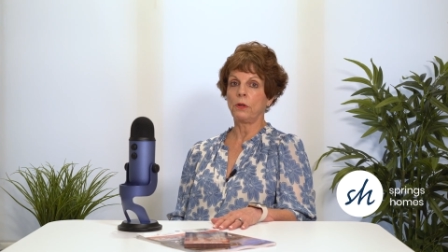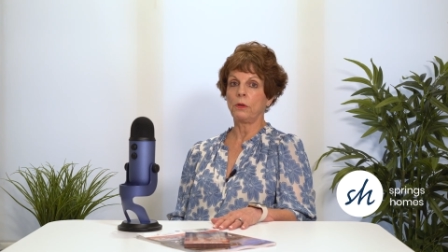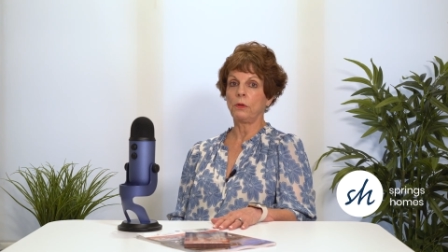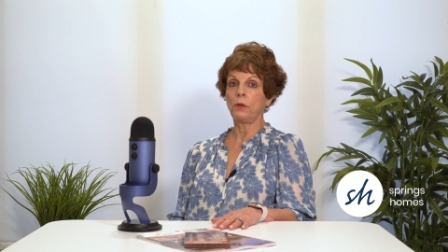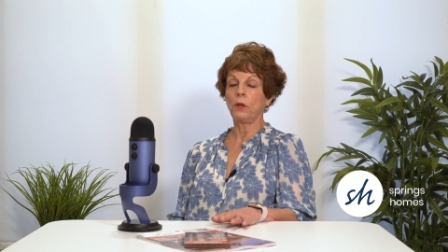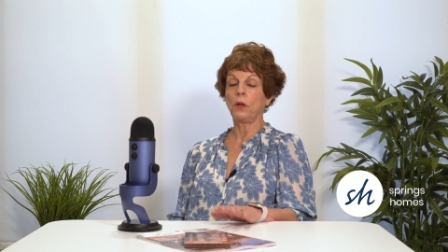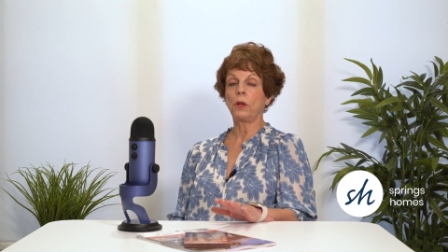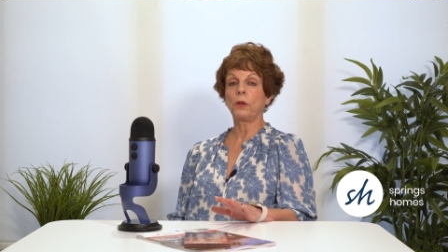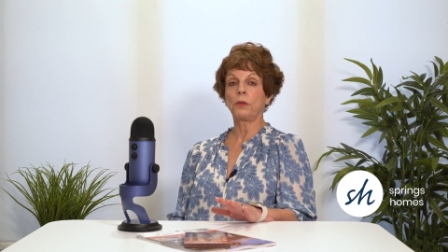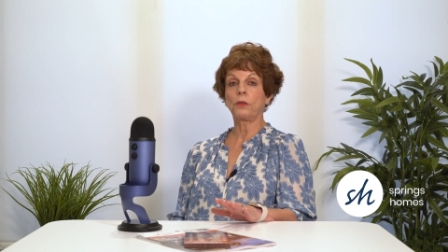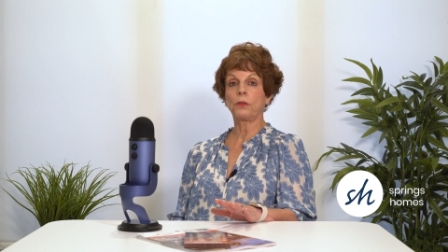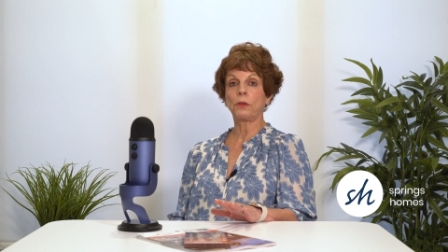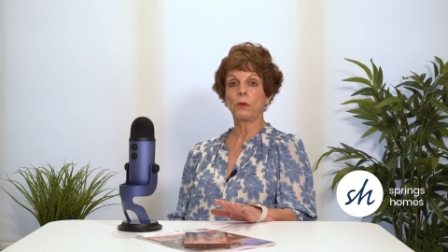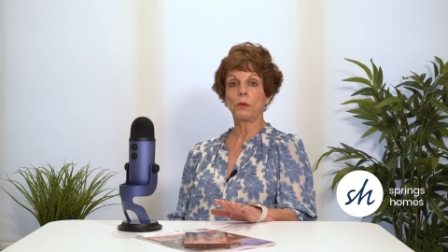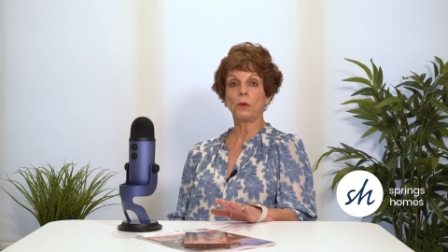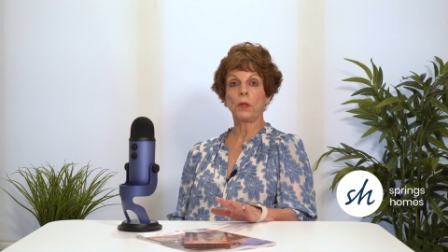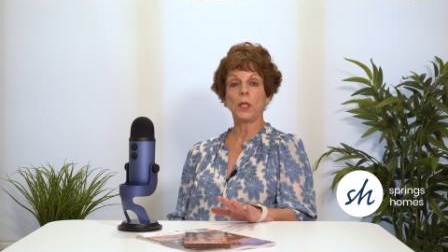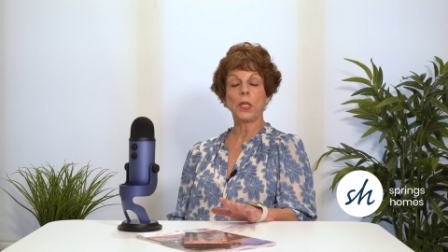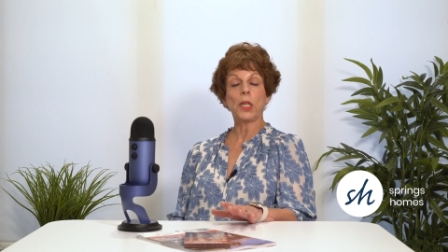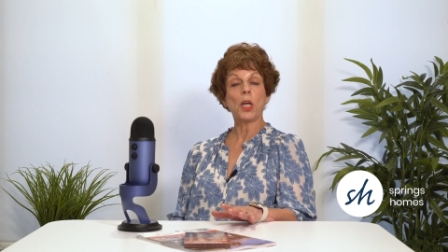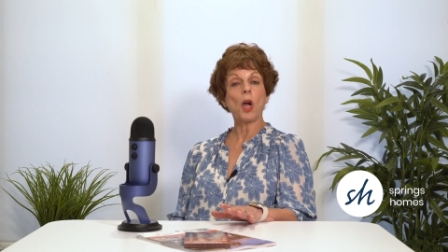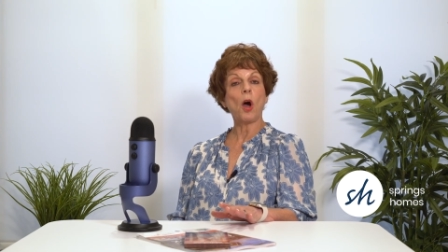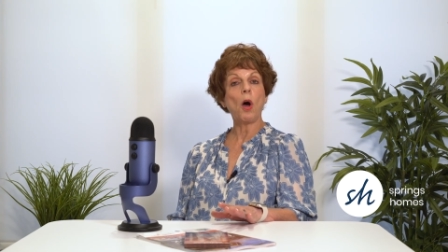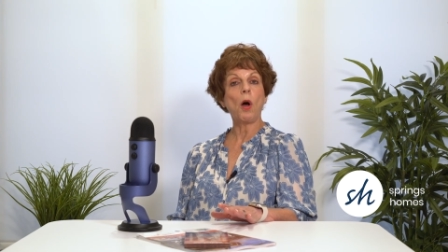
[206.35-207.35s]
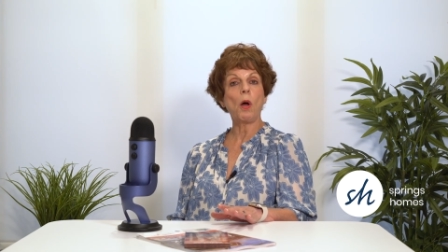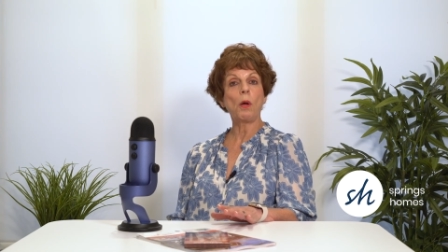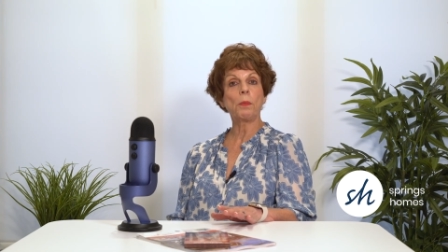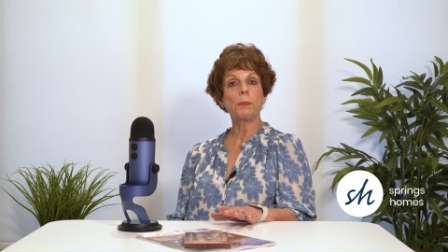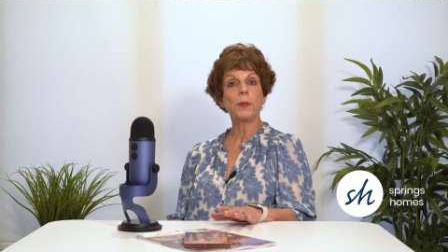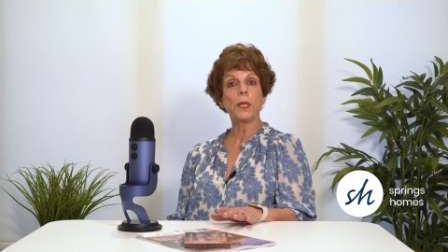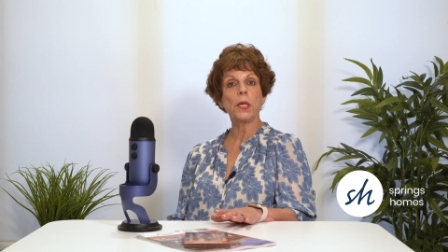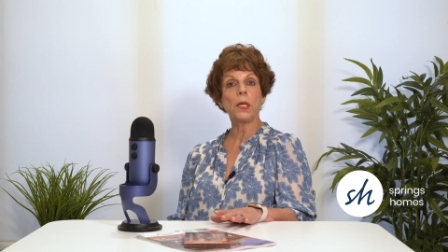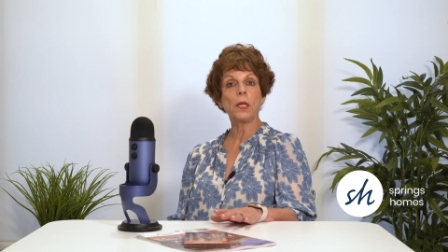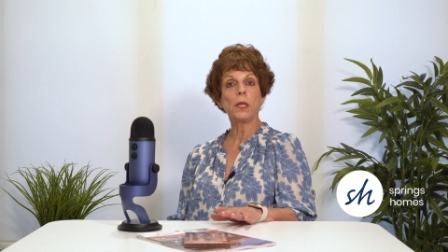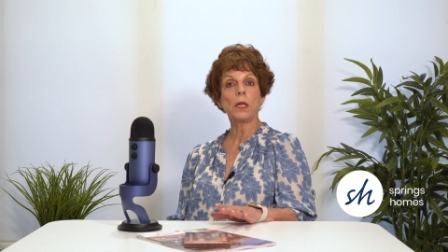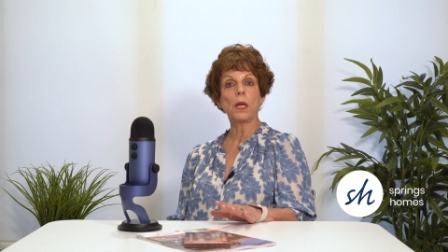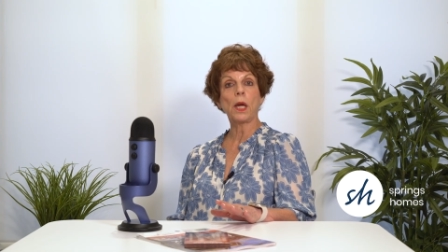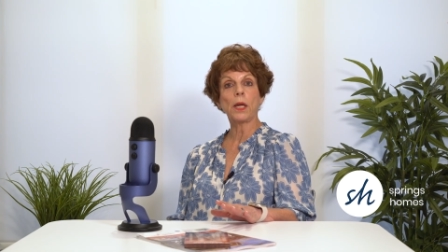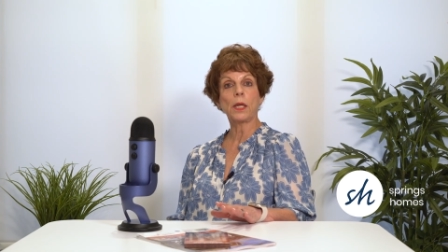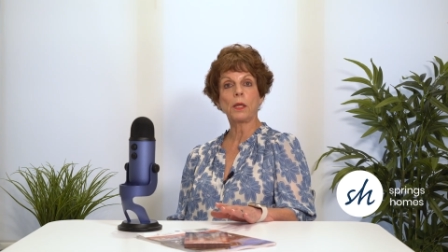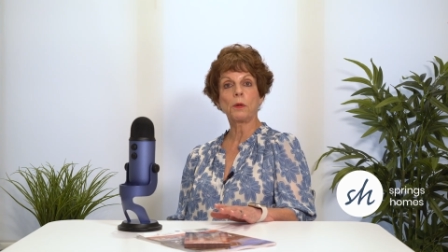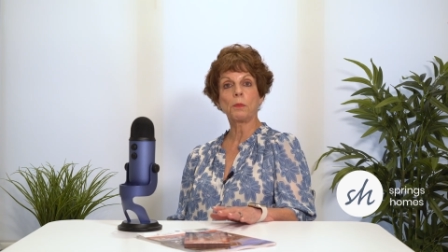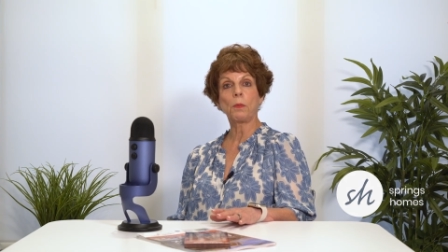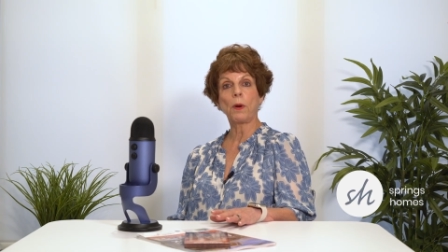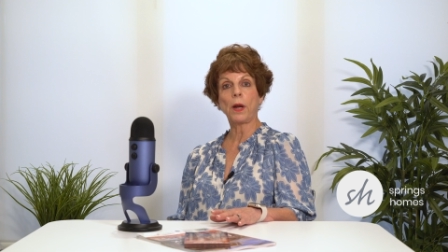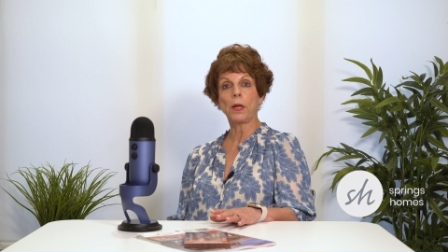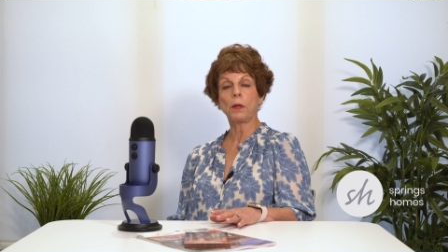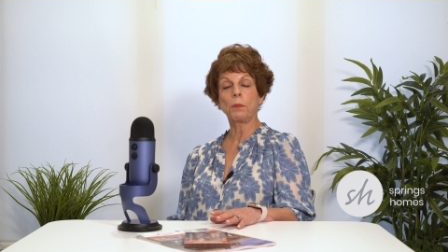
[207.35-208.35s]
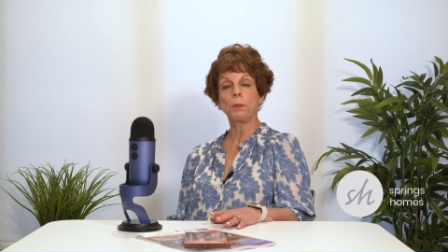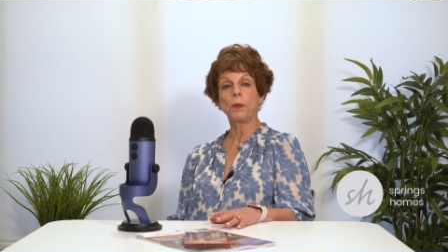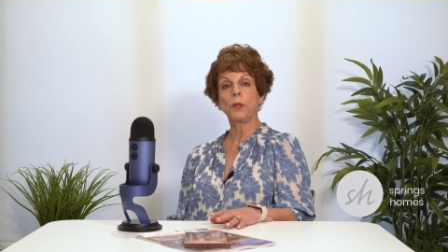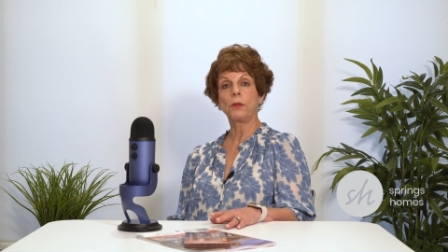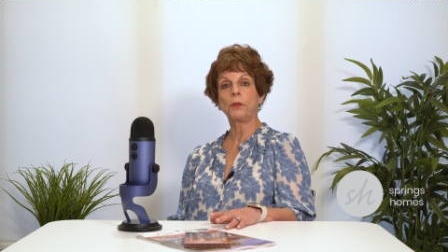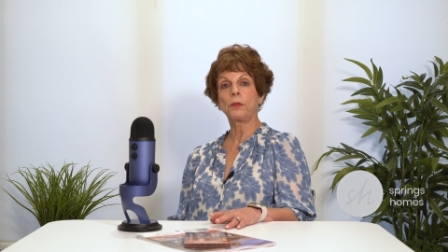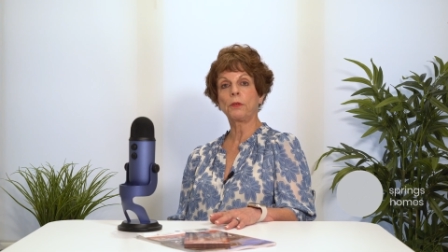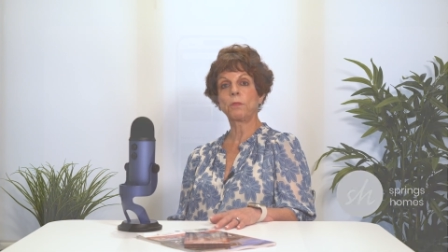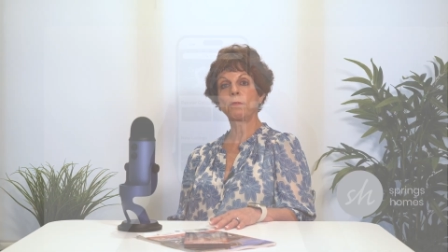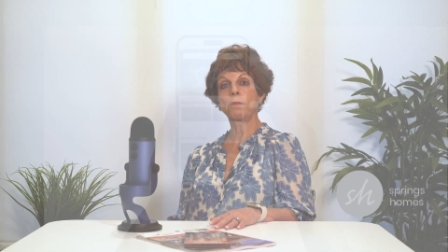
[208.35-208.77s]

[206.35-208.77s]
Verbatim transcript: you can certainly call me and I can recommend